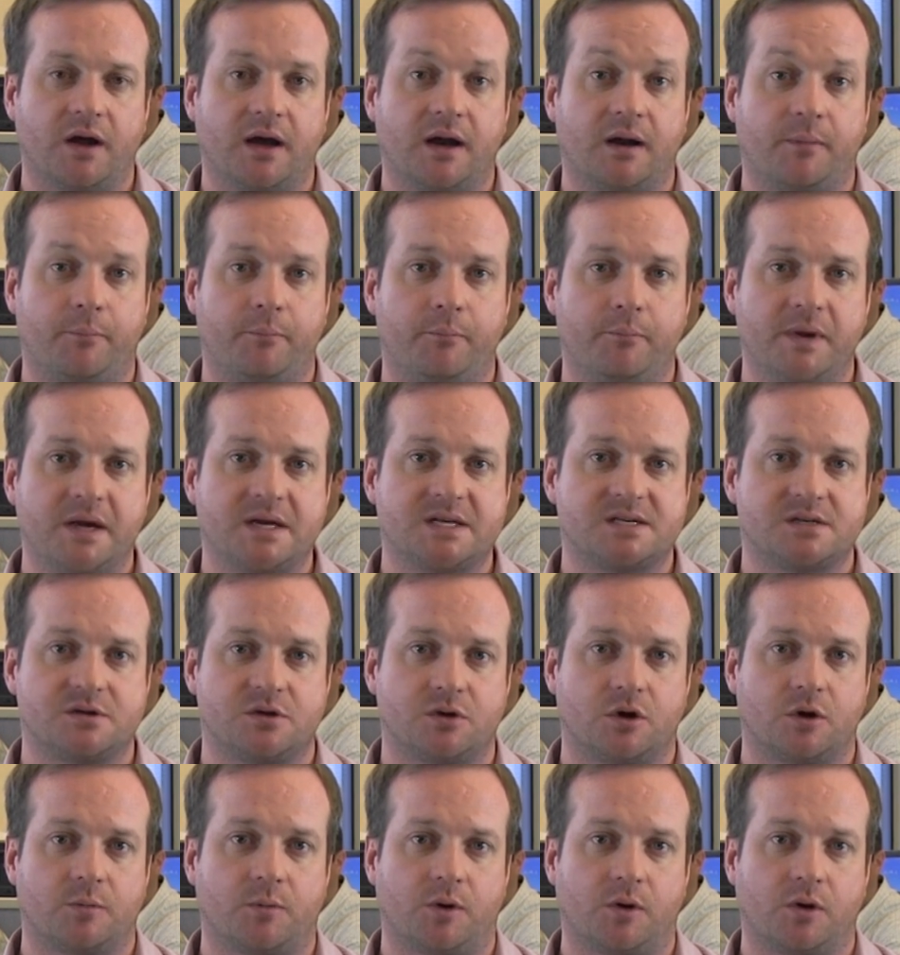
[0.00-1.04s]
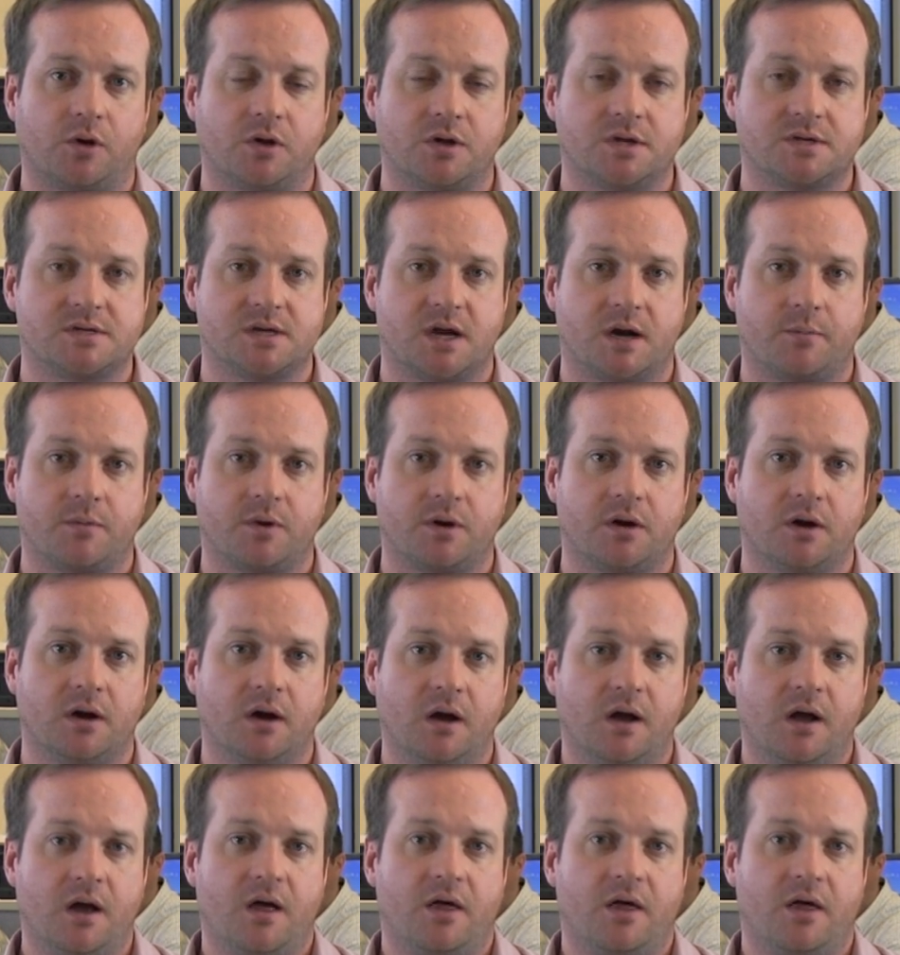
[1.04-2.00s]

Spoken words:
You had a missed durable goods number